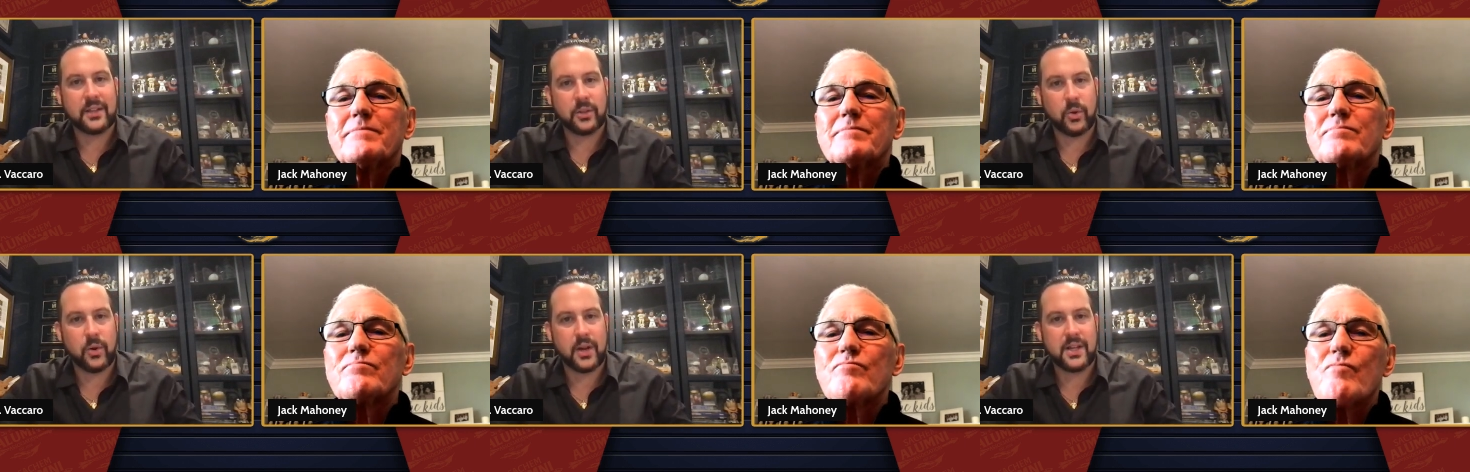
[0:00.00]

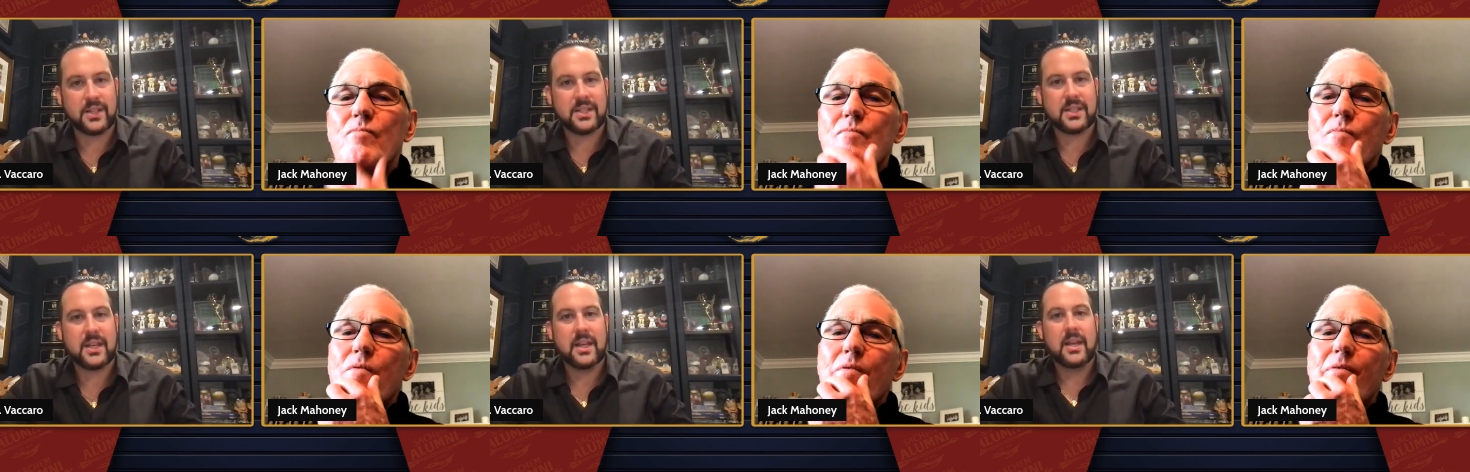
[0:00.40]

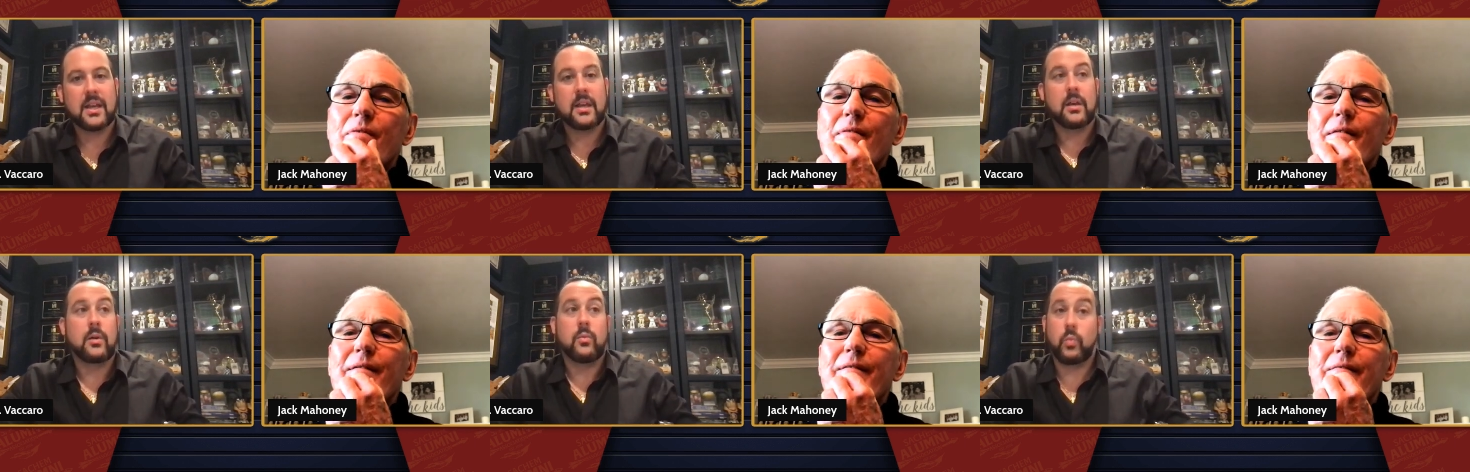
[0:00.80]
Speaker 1: Lawrence
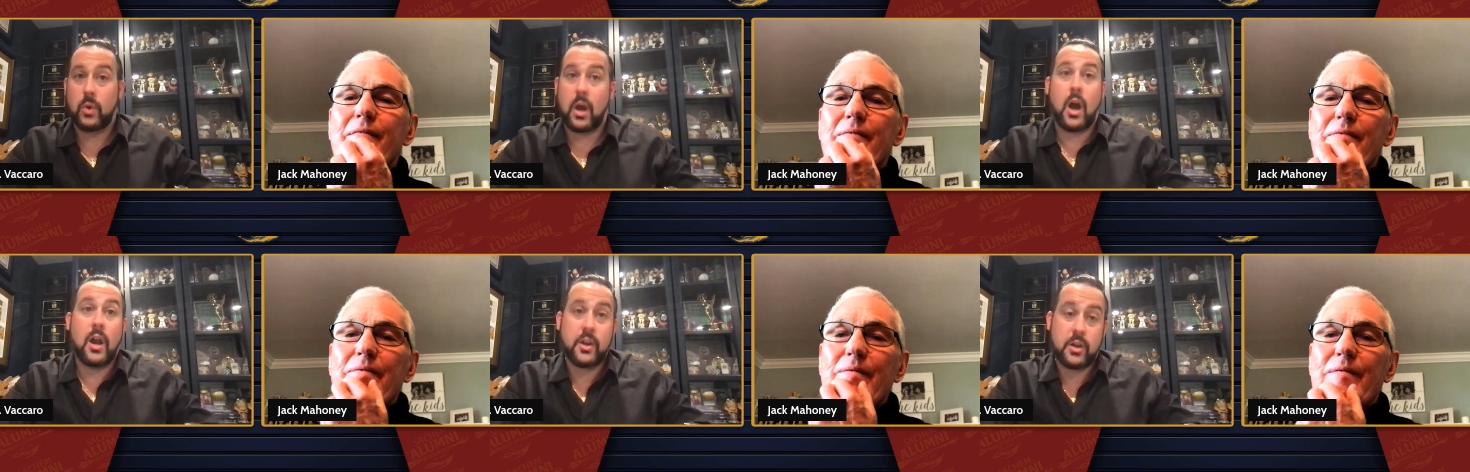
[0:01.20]

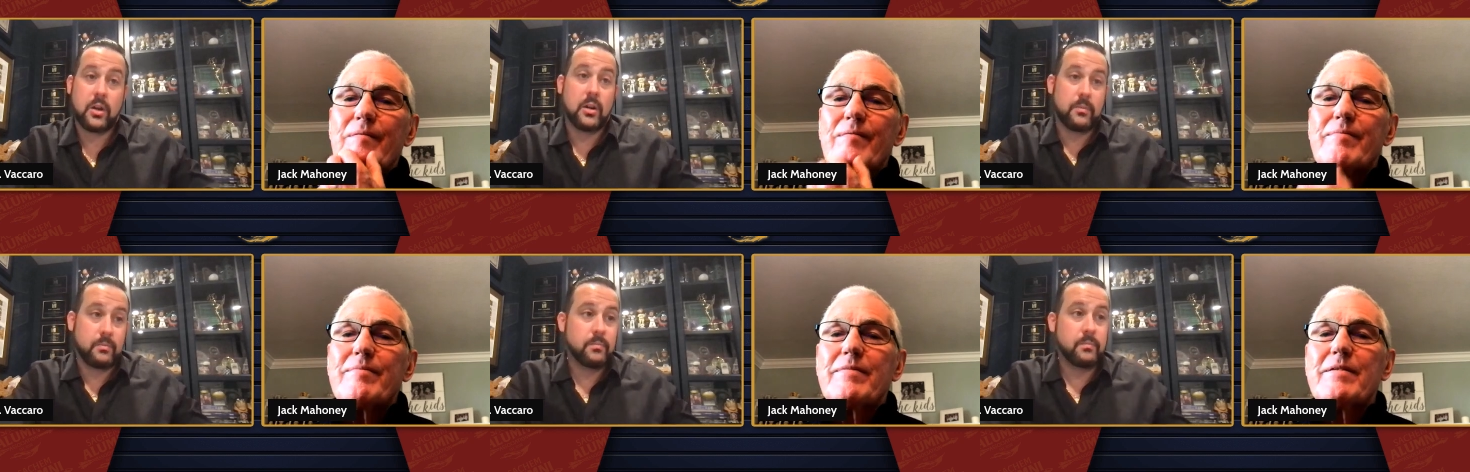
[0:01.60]

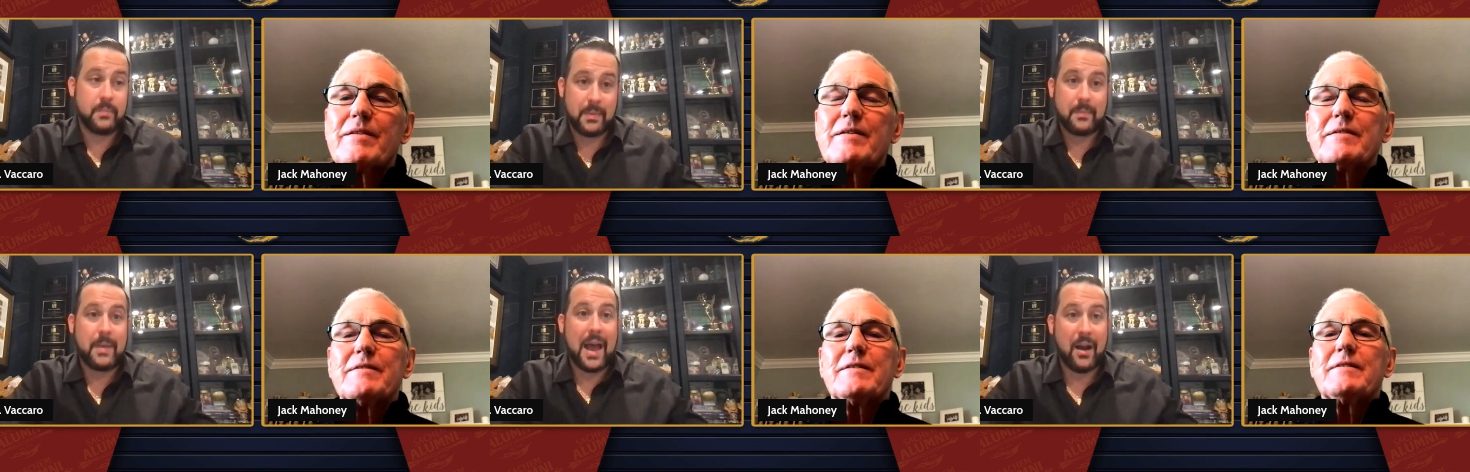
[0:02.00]
under
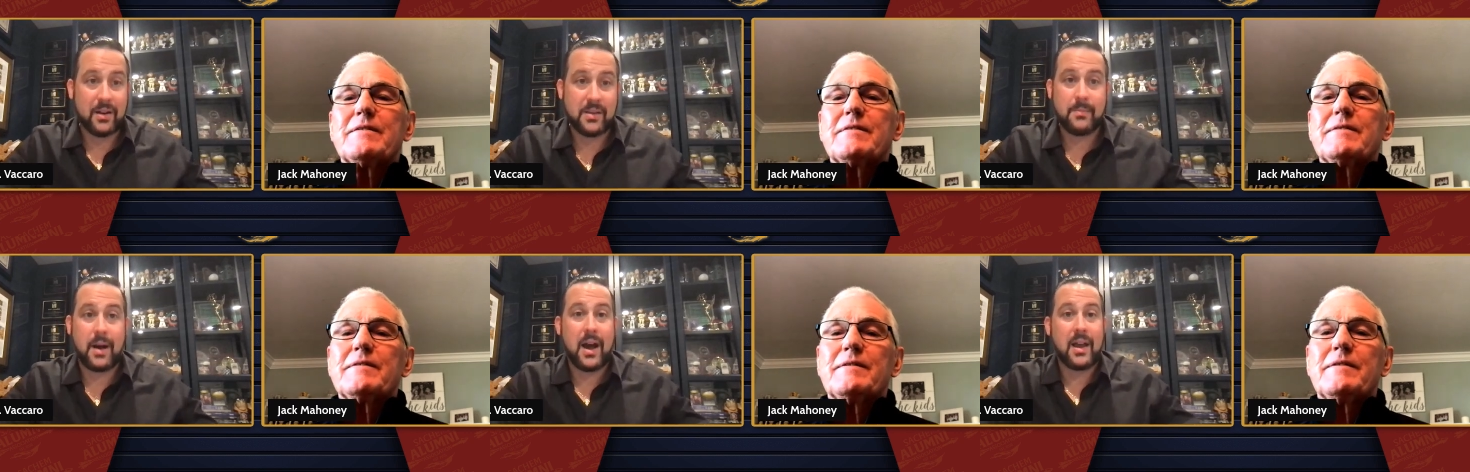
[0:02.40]

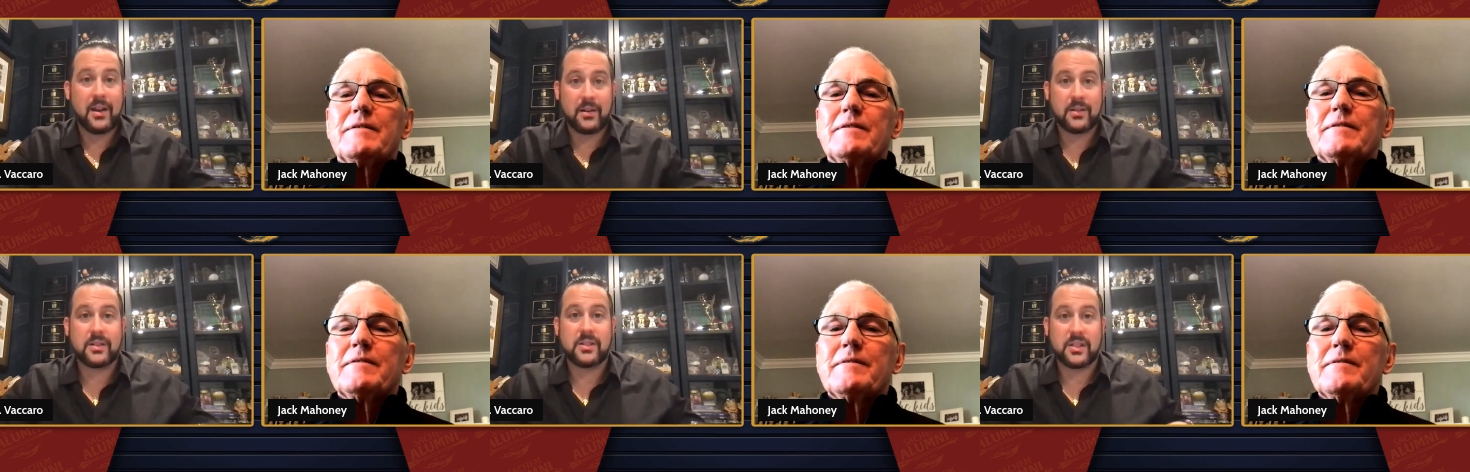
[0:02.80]
Howdy
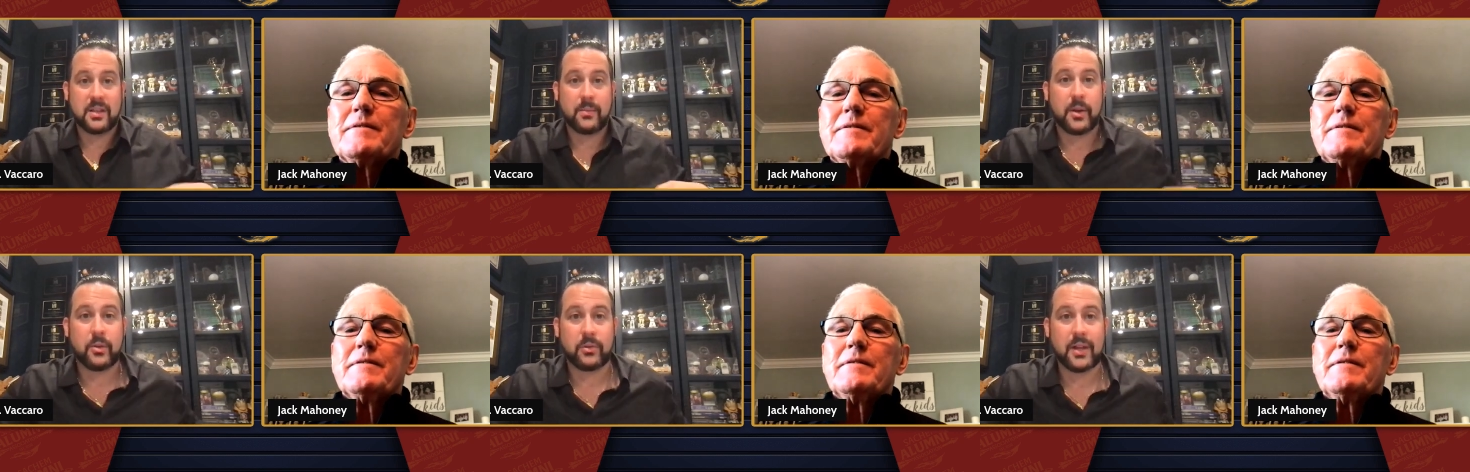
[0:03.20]
Myers and
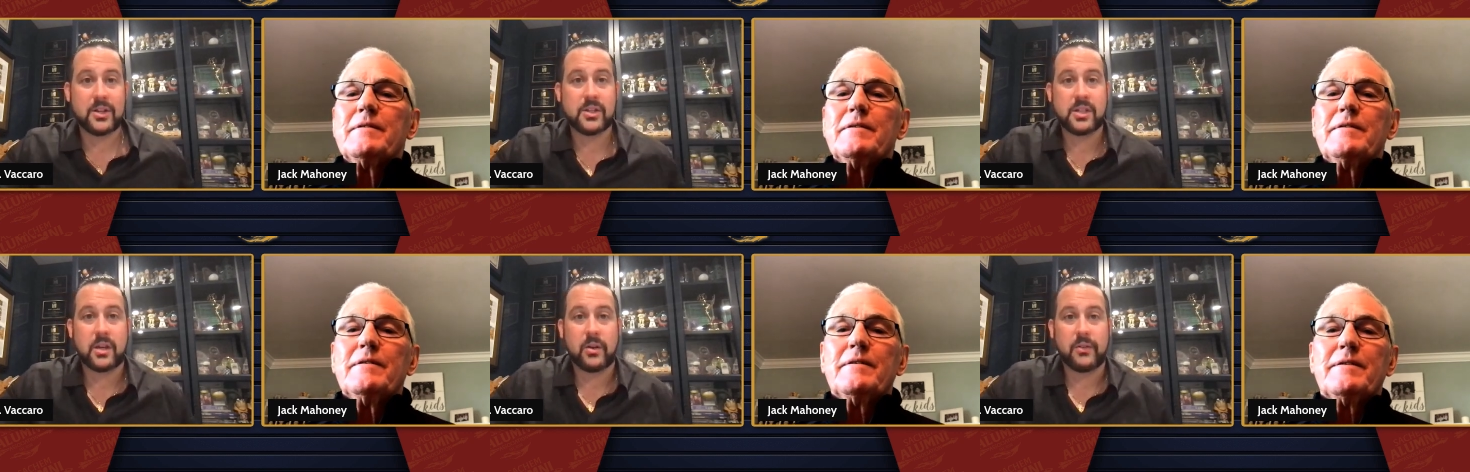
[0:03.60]
some other
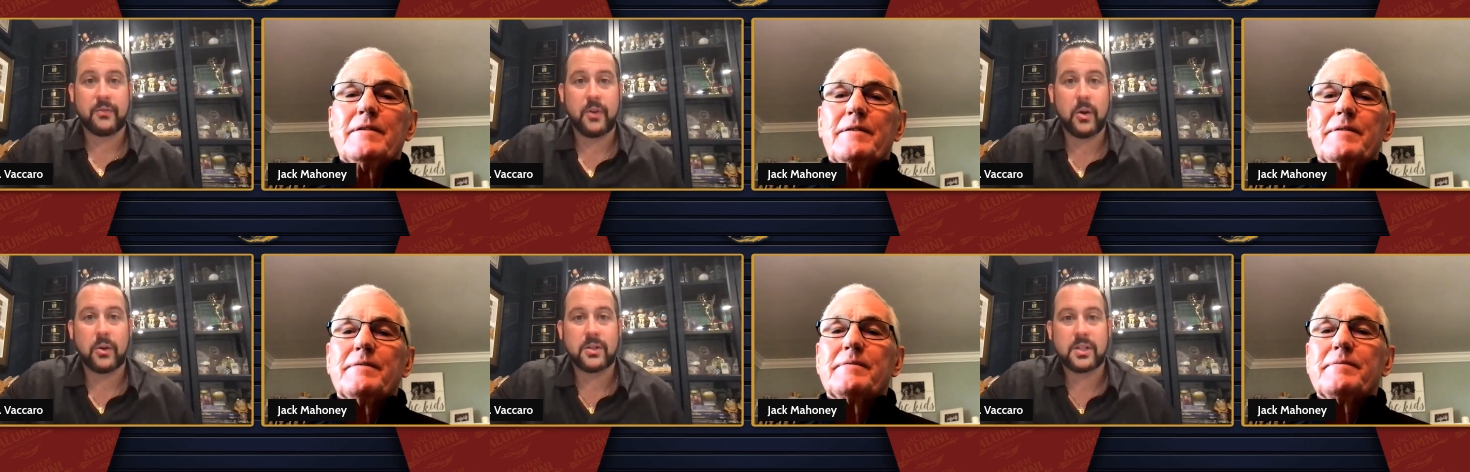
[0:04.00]
legendary
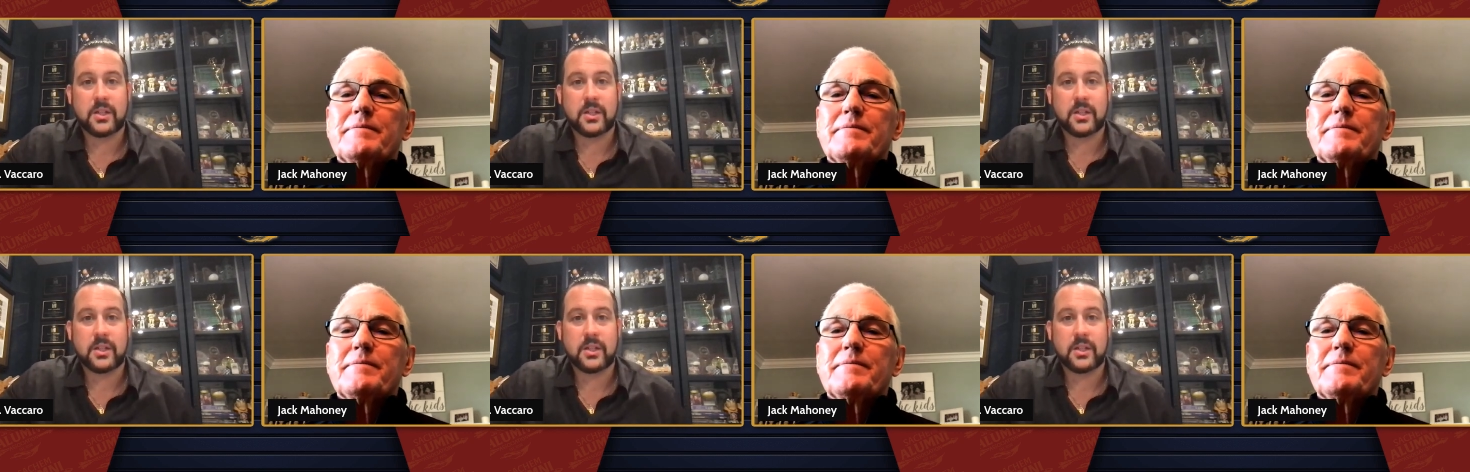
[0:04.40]
folks,